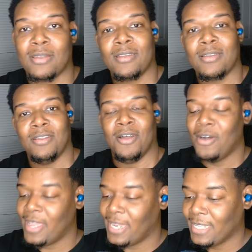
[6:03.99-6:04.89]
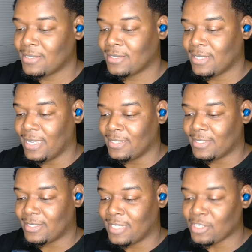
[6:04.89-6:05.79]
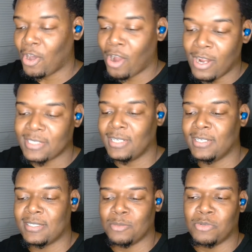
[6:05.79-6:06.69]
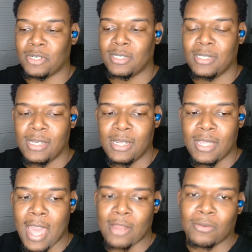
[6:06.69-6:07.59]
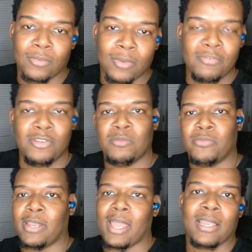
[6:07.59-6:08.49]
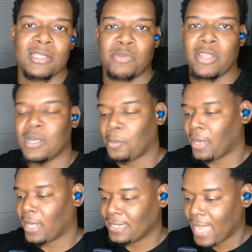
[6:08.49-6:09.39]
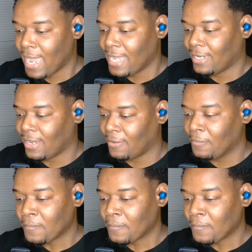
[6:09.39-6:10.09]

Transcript: You know, and it's hard telling someone, I don't love you no more. Like let's break up. Like that. Like.